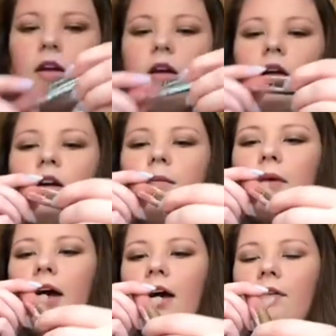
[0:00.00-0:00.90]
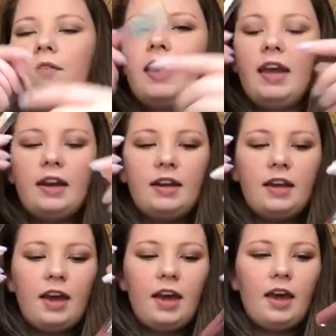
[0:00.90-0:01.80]
Um, I have Candy
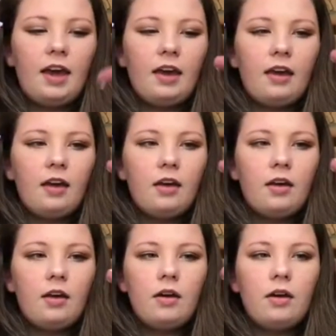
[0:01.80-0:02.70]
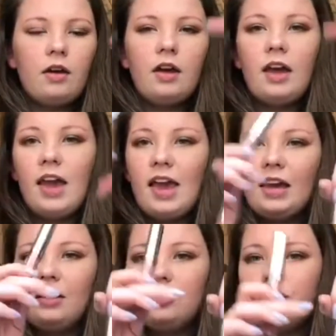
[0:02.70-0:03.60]
K,
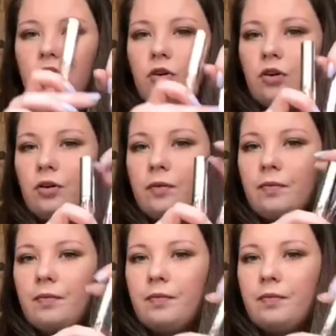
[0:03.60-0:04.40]
Angel,